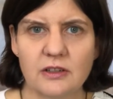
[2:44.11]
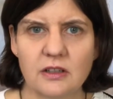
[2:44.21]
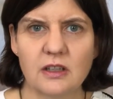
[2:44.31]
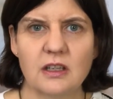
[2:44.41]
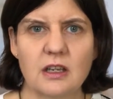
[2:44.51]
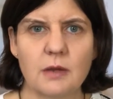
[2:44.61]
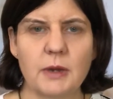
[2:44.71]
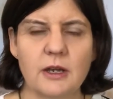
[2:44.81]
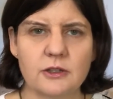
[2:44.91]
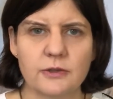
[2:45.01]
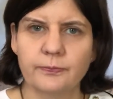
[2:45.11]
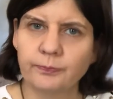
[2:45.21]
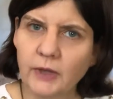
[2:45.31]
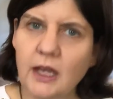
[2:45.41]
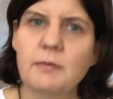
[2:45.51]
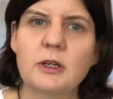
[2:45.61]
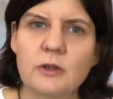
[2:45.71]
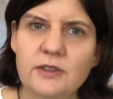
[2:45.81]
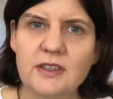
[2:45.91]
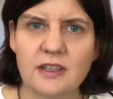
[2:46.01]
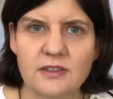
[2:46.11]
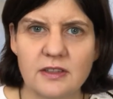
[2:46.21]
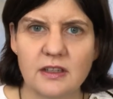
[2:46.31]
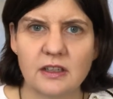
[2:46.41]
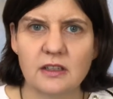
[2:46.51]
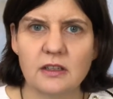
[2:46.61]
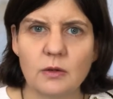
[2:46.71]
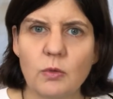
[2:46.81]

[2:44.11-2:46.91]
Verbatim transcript: and thinking about how am I going to get to that ending?